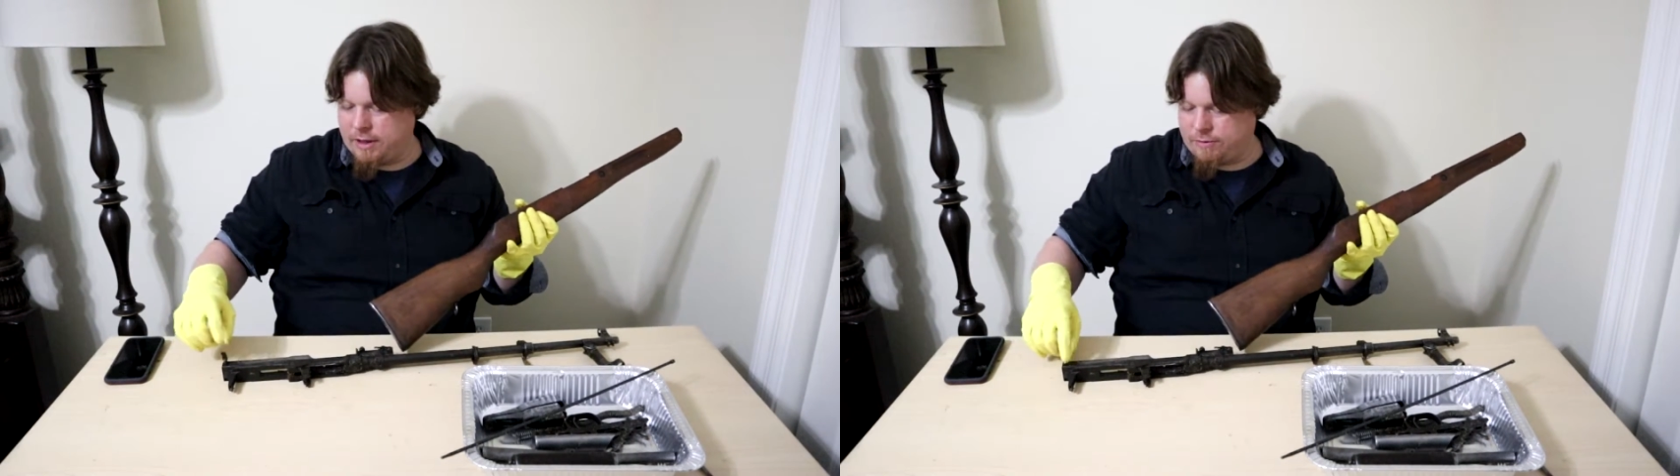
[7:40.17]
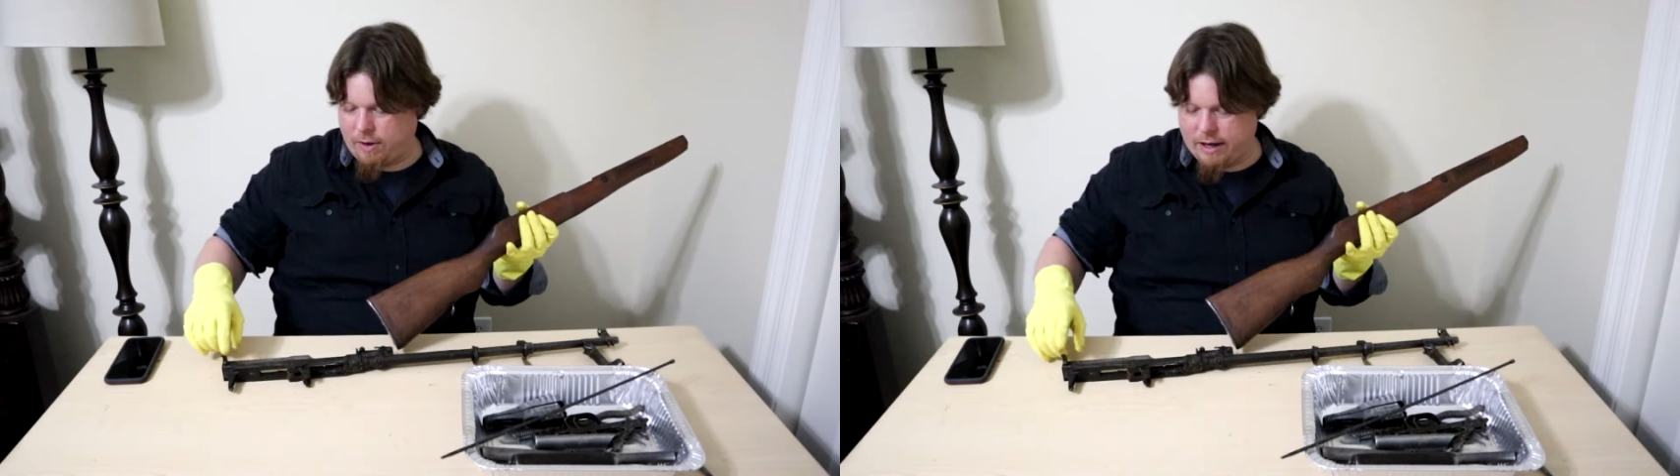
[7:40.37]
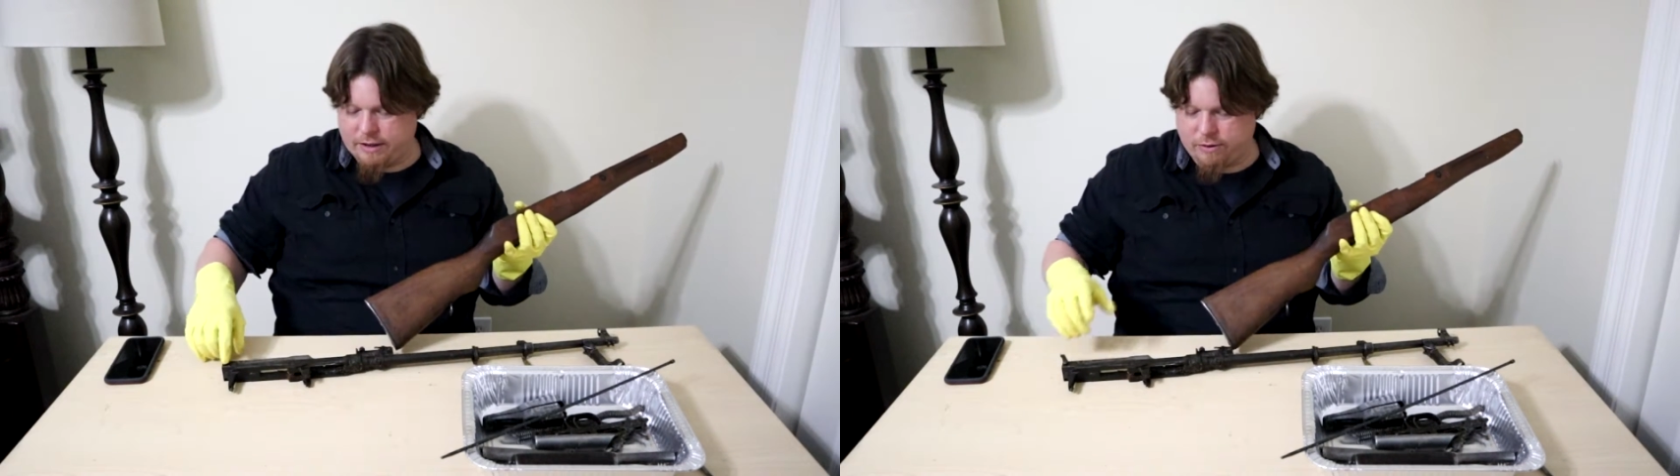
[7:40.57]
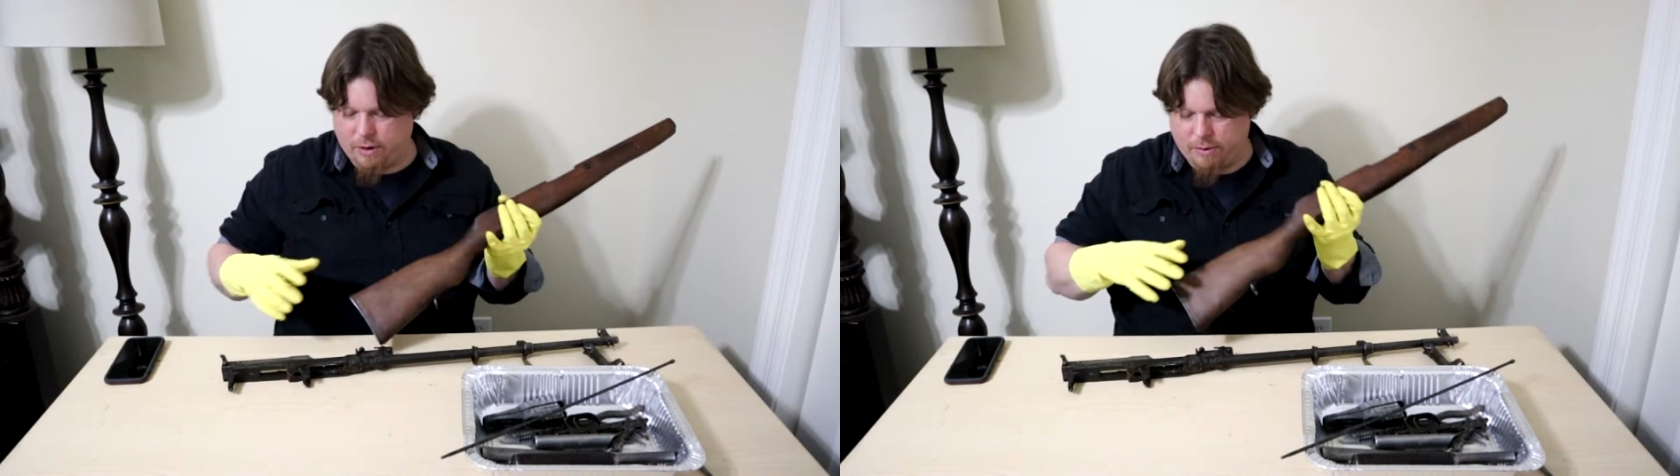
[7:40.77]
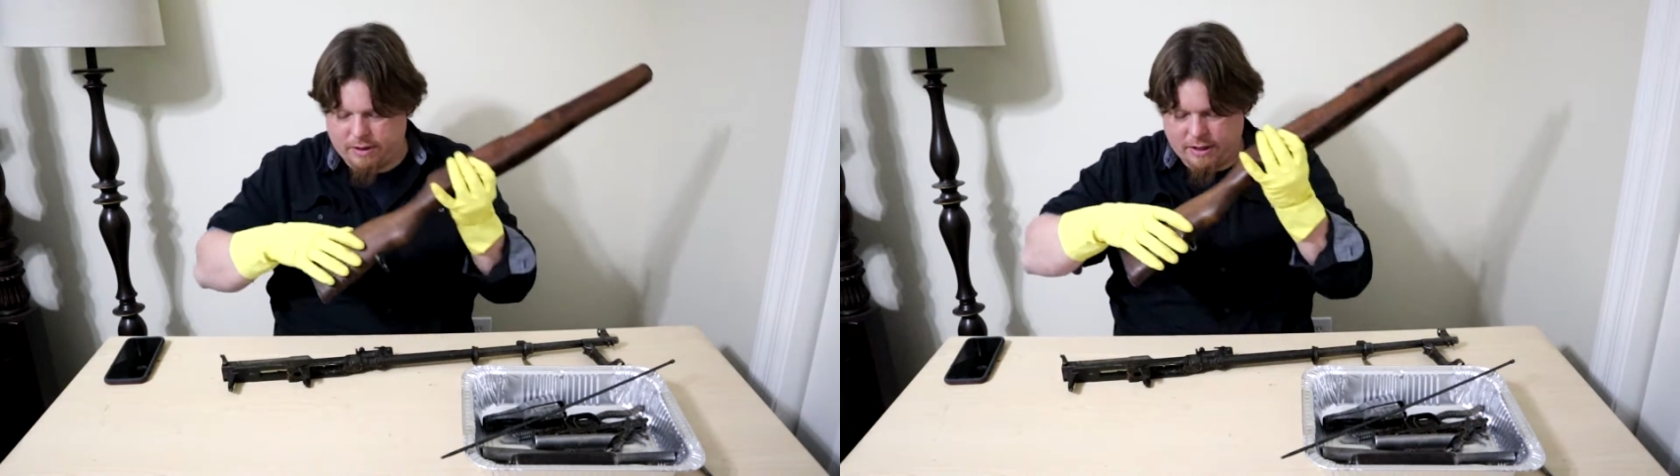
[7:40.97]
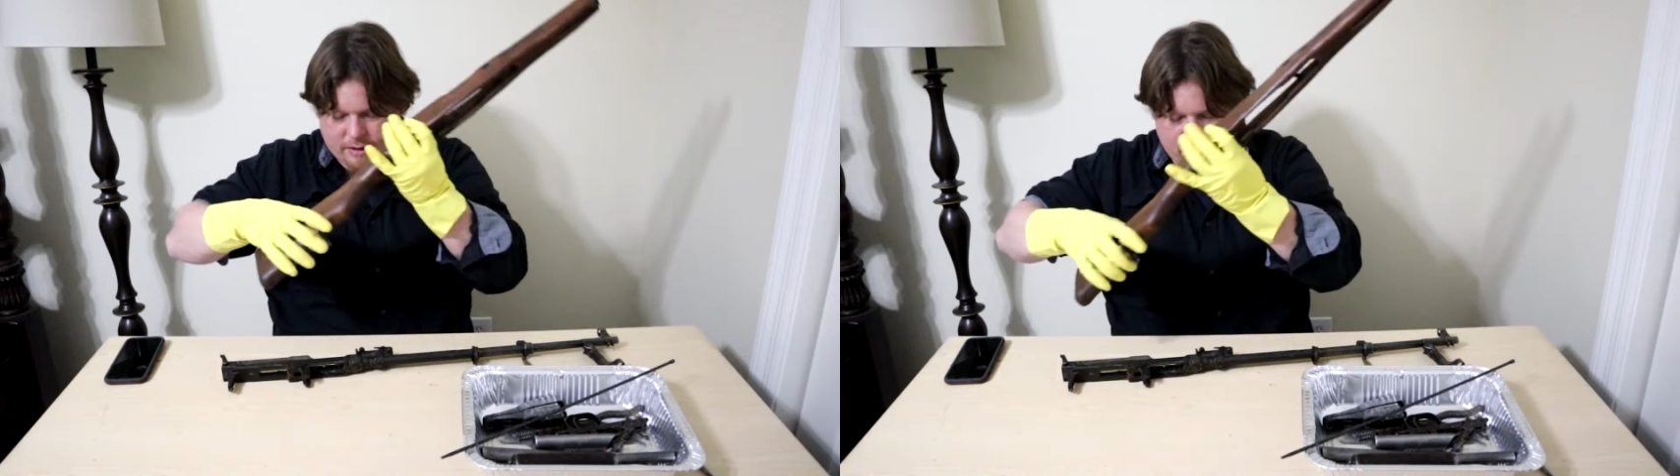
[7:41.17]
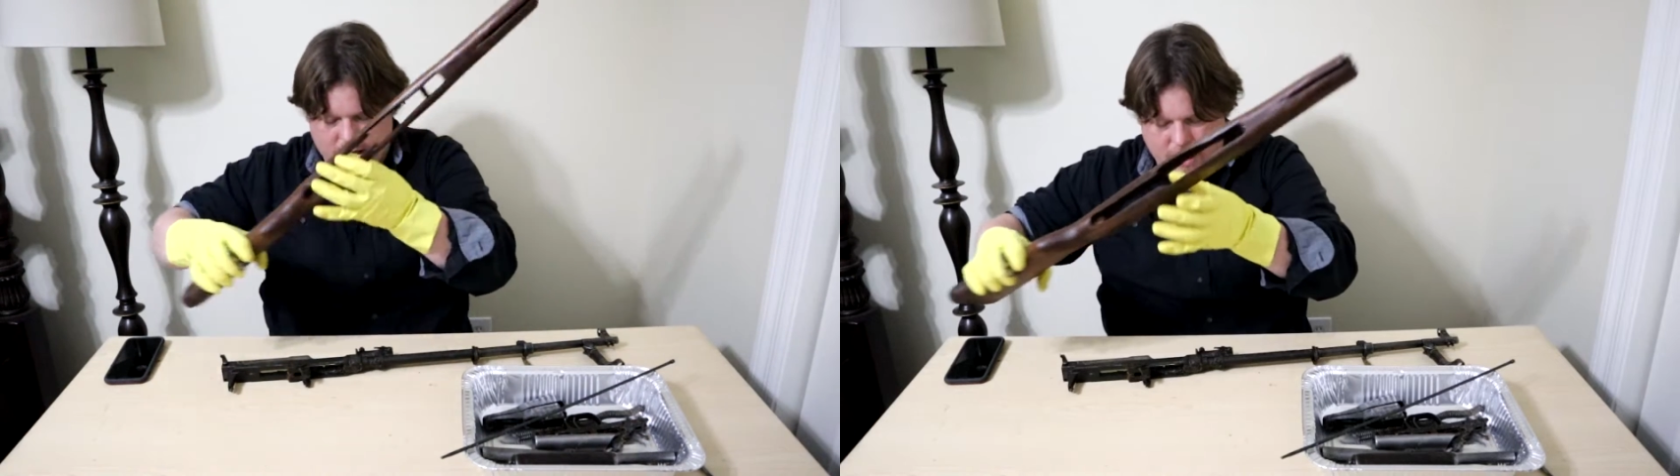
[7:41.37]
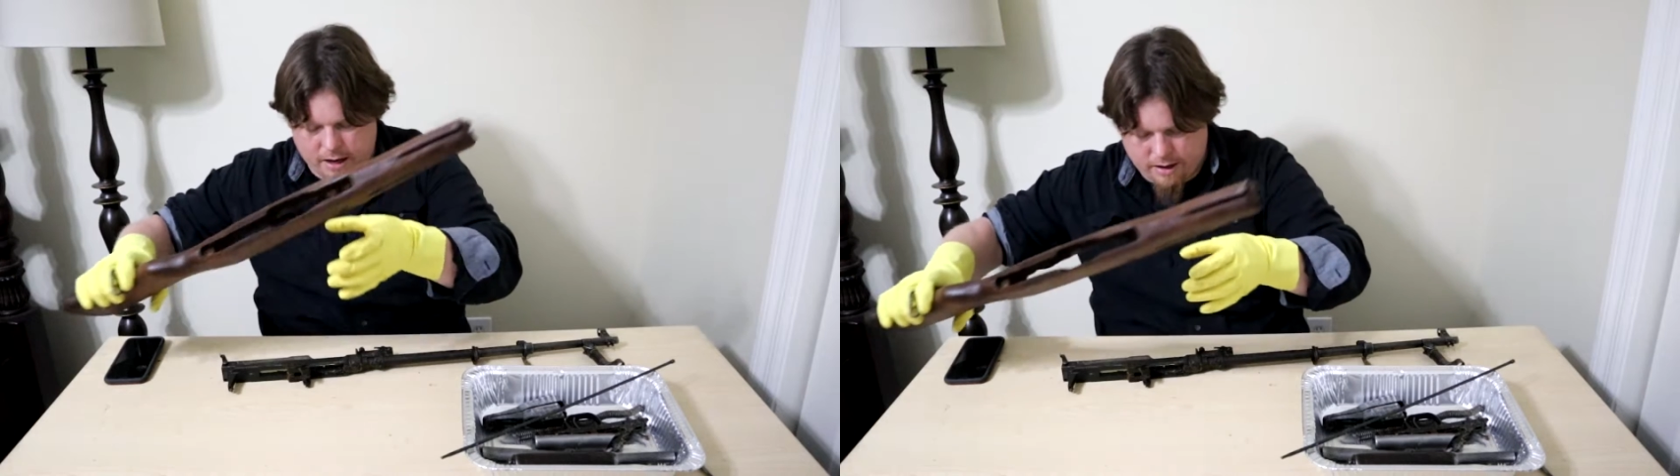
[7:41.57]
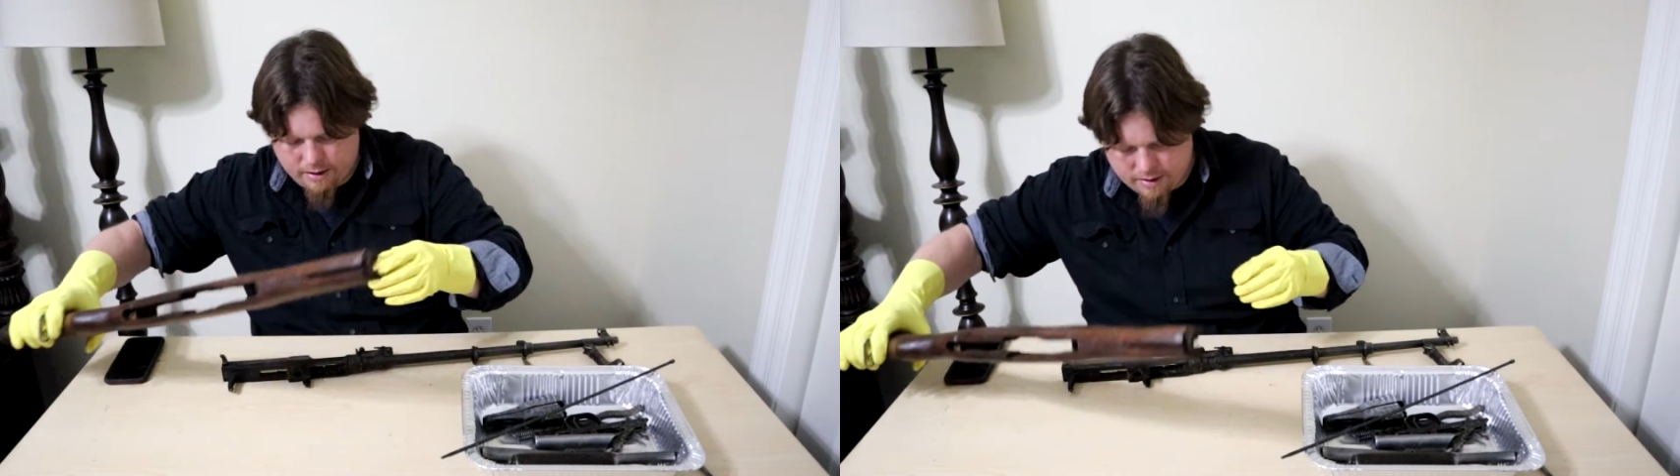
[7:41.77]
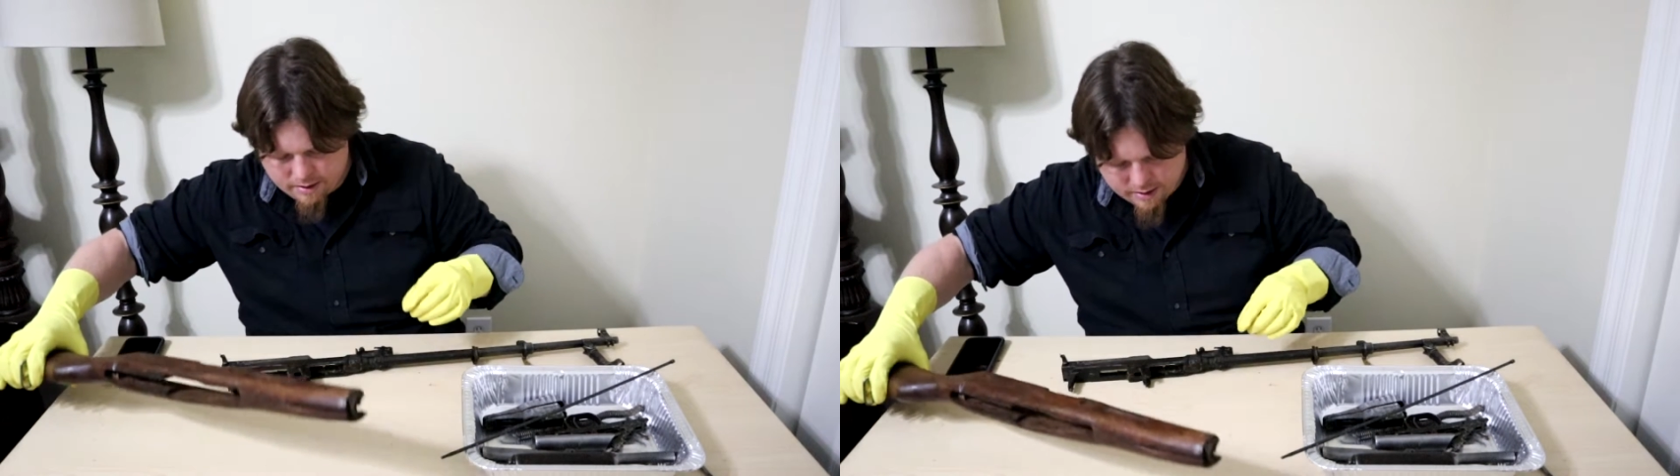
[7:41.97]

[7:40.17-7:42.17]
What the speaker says: has run into it with this thing here.